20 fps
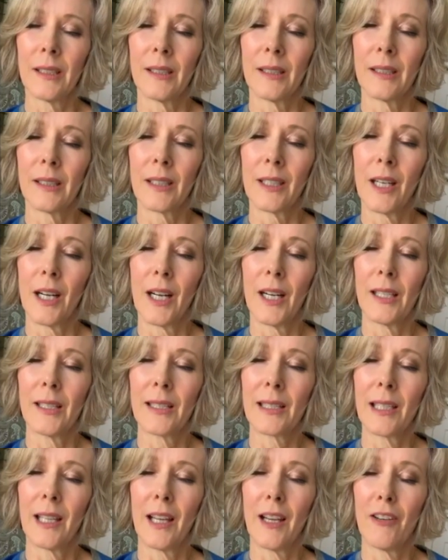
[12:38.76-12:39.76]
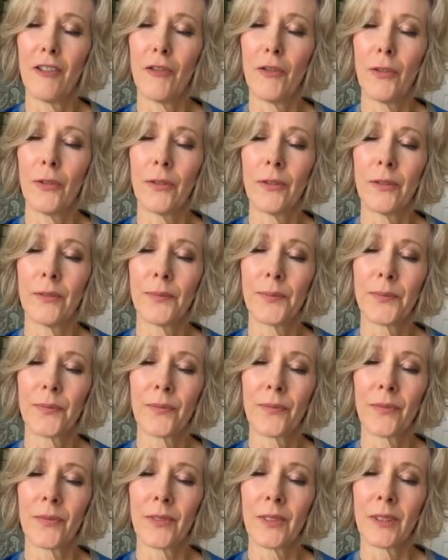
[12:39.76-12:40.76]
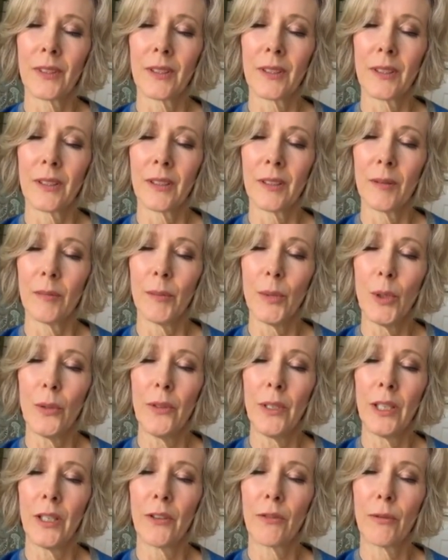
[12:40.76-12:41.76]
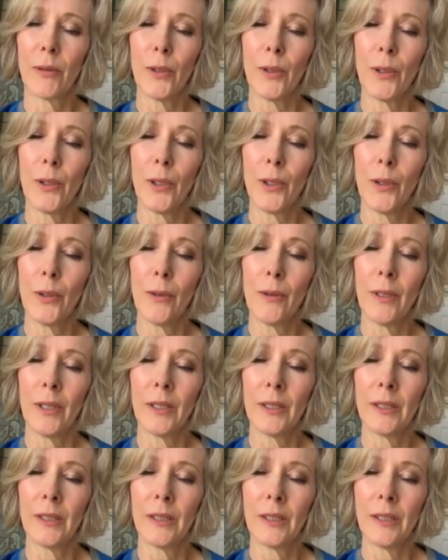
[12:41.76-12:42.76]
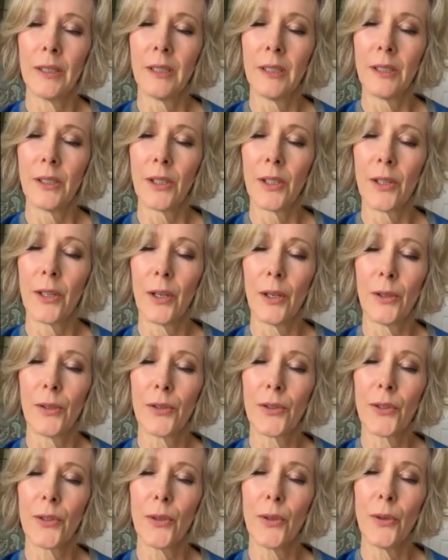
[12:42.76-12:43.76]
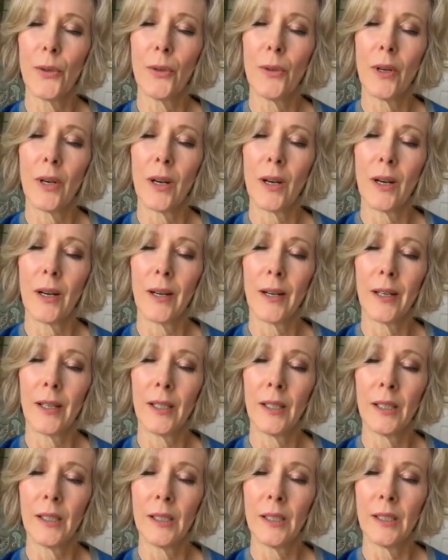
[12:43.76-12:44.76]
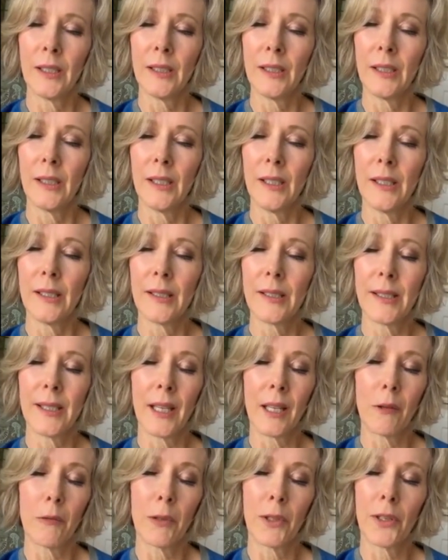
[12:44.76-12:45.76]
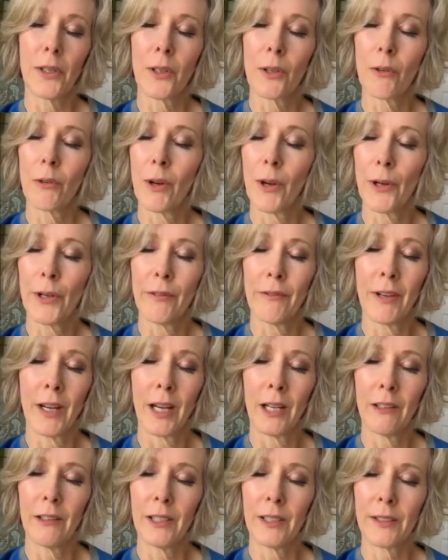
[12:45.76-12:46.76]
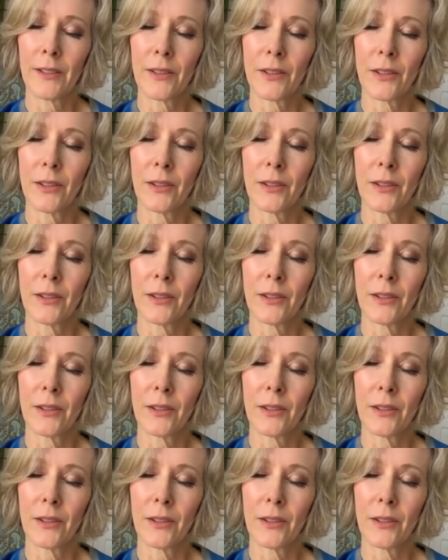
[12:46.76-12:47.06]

God's love moving through you to those who are sick with the coronavirus,